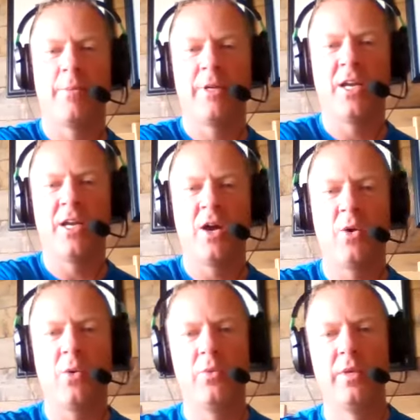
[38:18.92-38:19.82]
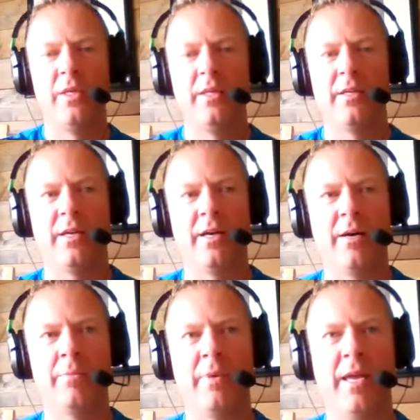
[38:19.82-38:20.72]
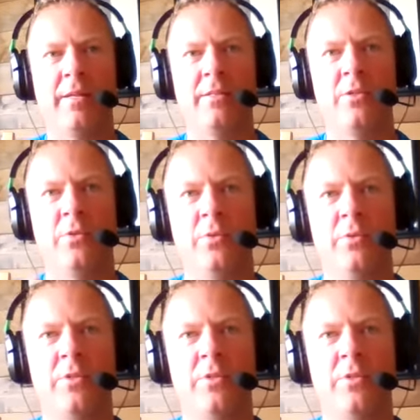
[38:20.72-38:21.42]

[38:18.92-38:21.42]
and go, and to